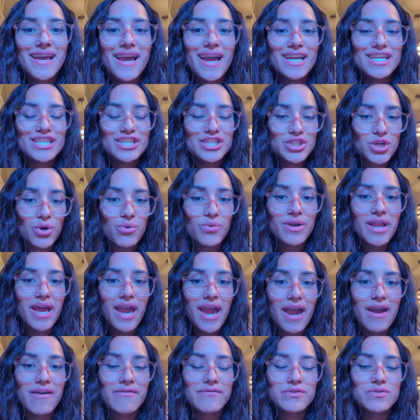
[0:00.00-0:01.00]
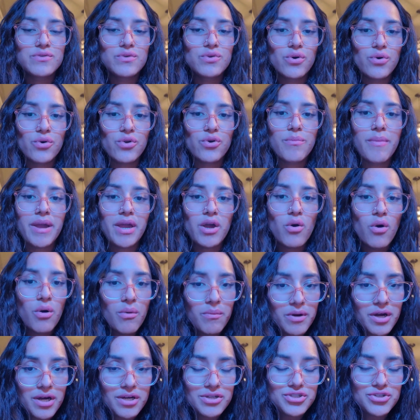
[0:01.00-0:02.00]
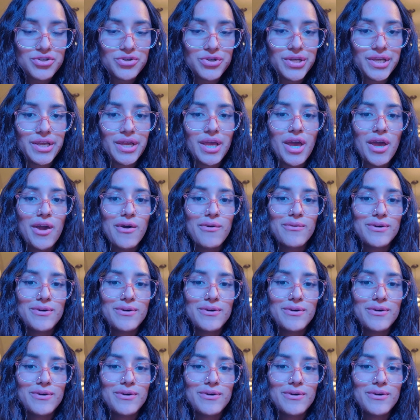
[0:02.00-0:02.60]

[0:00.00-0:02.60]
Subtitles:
I don't have to go to my home country,